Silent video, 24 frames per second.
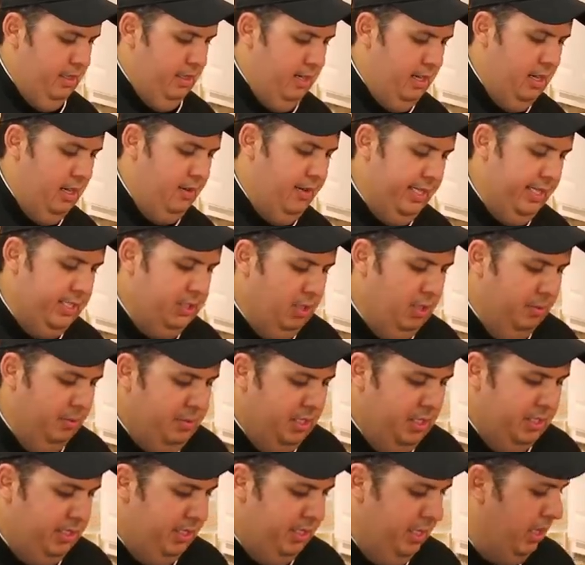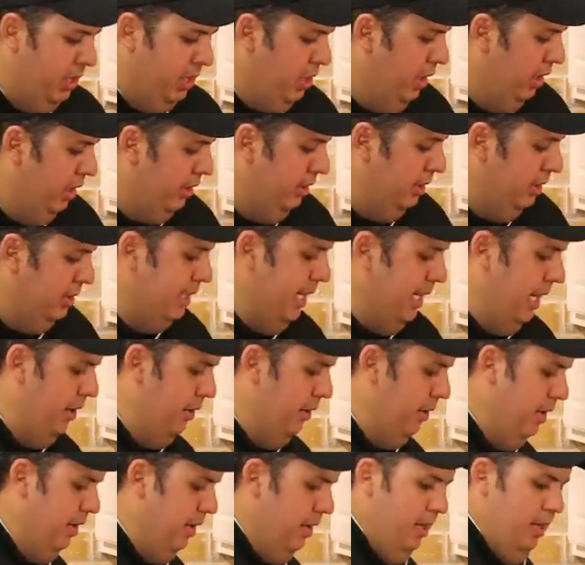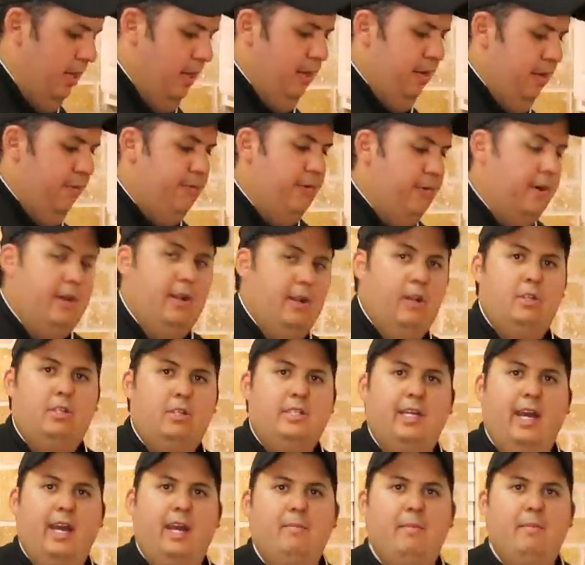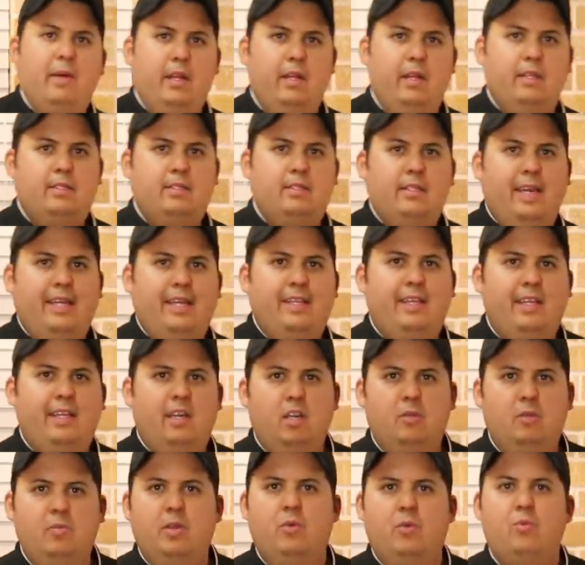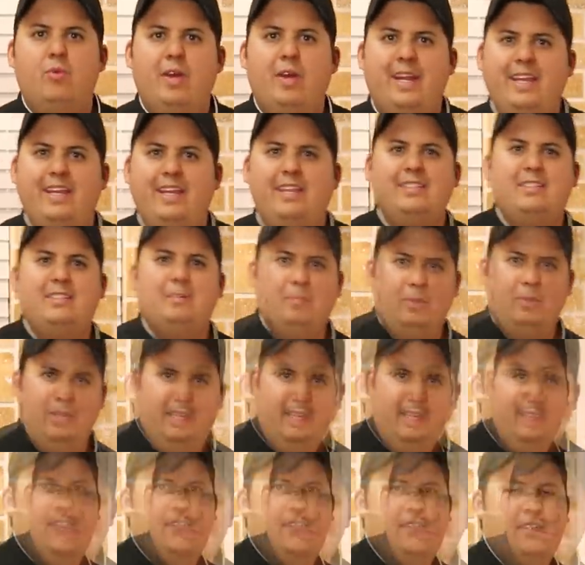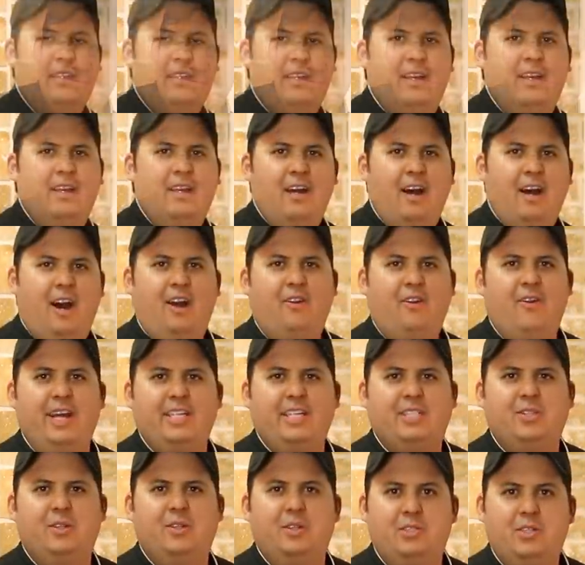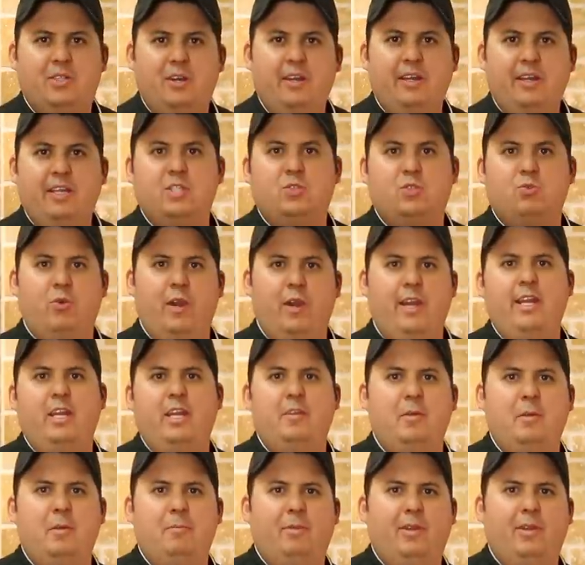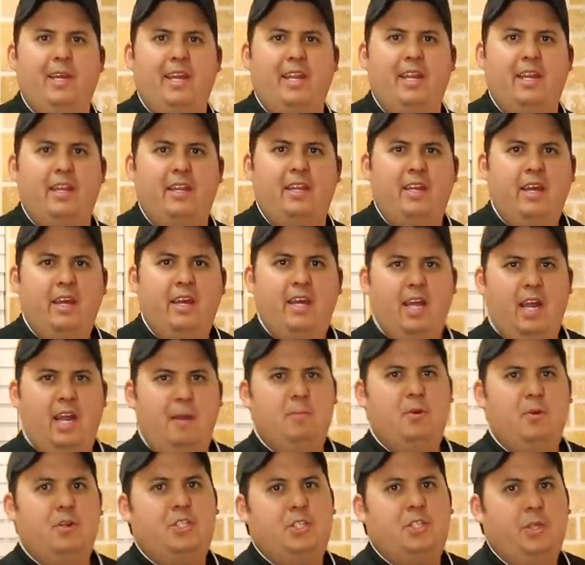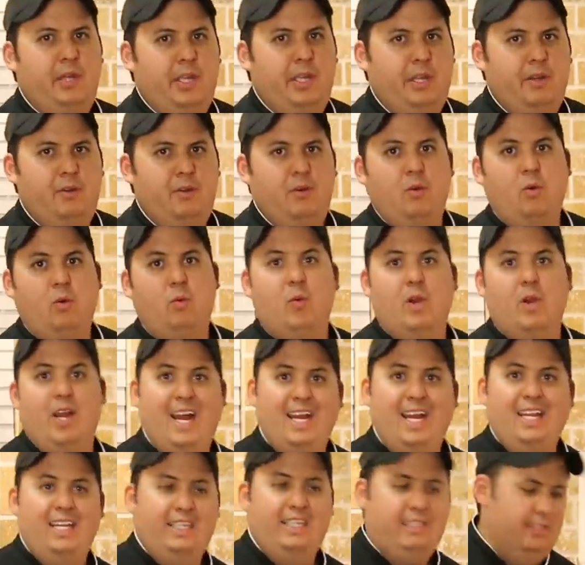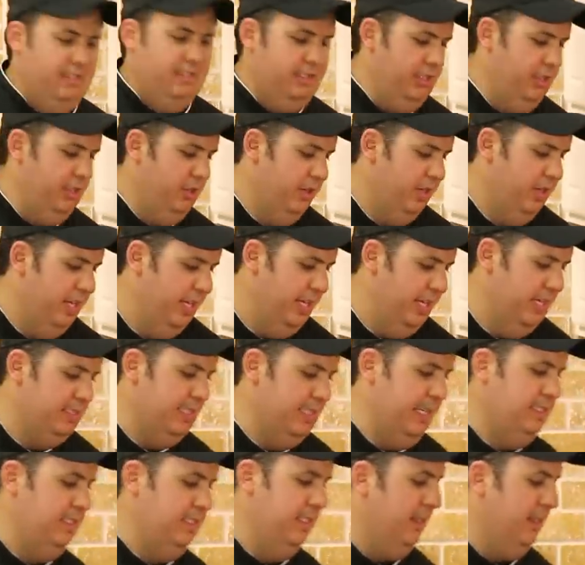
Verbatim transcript: All right, so I'm just gonna cook this out for another 10 minutes and then it'll be ready to plate. All right, so the tongue is ready to be plated and I'm gonna show you what I like to do is I